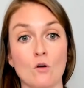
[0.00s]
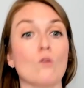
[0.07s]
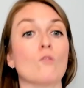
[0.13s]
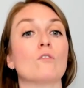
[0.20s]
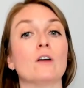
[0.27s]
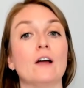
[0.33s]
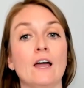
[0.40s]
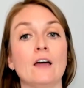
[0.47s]

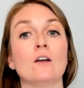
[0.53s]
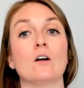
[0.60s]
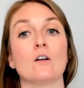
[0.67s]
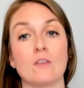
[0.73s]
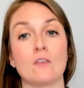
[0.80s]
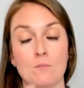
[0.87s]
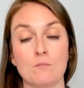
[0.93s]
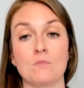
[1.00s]
overhead are
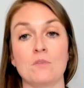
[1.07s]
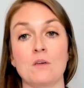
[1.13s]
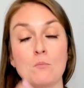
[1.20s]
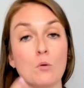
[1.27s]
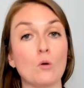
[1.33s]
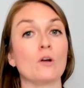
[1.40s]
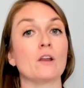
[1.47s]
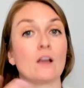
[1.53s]
they
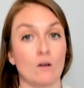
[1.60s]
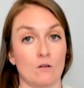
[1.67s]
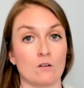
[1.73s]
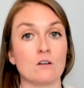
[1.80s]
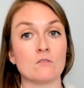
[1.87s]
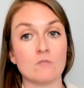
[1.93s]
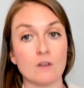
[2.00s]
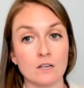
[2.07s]
putting out
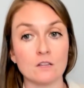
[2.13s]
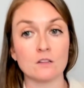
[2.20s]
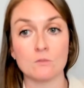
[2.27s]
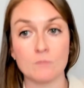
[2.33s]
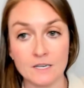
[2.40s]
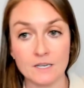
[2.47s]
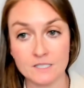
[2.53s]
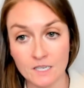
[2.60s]
on a regular
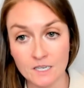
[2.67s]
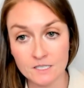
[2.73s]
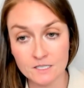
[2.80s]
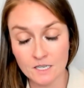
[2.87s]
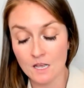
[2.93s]
basis?